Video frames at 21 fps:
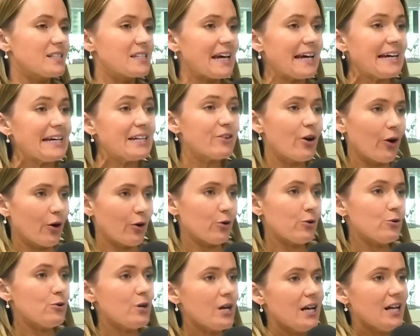
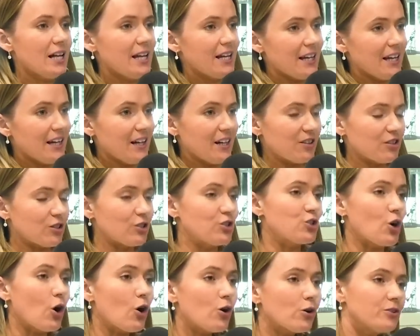Tino? The
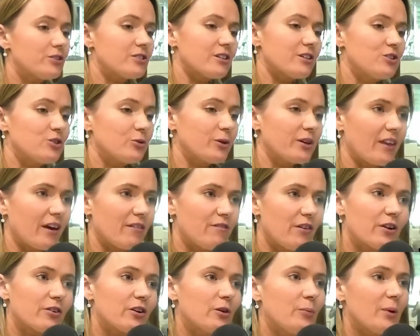Dogs are doing their
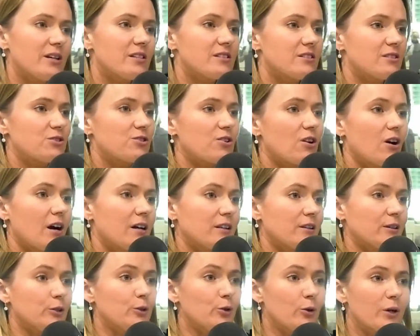very best to try
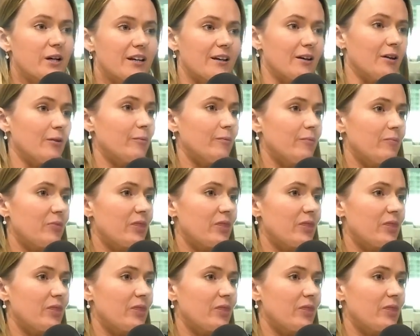and lure him.